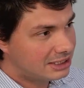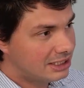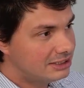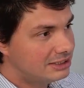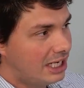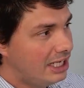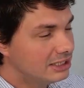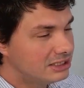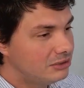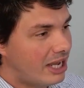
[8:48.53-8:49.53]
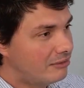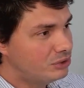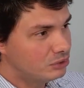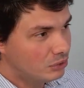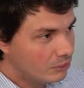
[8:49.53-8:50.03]
science, you have to
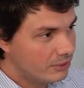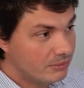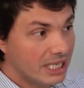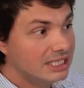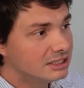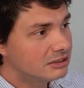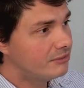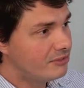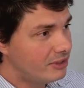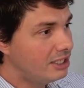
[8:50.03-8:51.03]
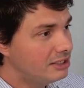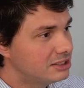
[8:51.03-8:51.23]
know the basics of things